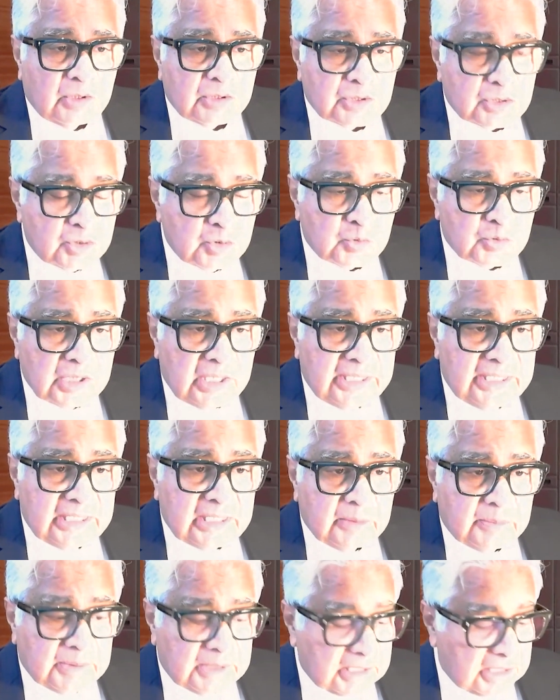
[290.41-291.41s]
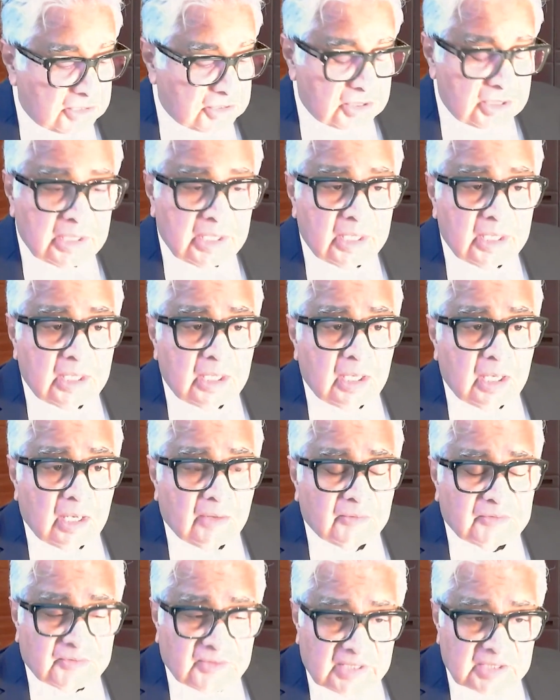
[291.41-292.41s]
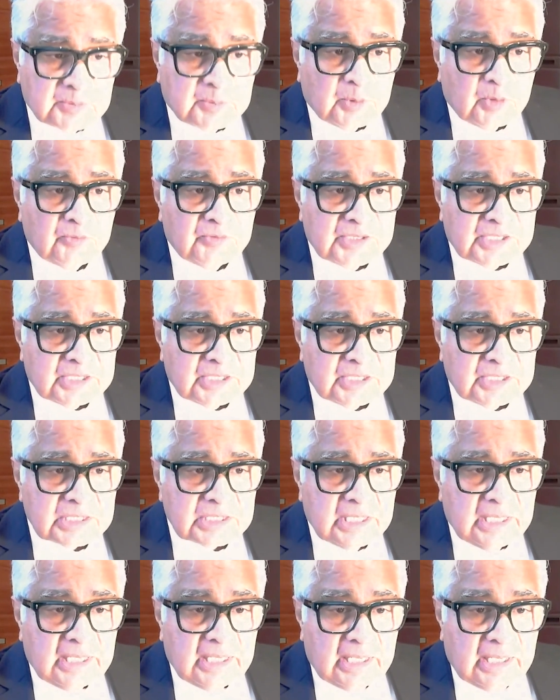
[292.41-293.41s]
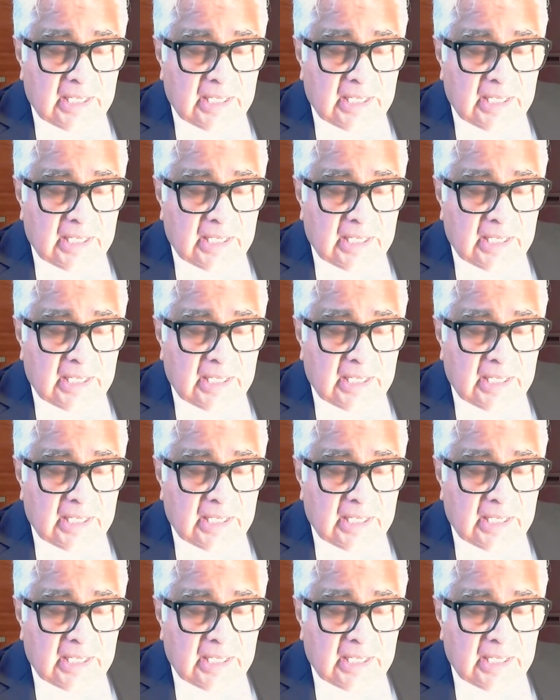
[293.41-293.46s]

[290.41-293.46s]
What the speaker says: constitutional interpretation of such provisions,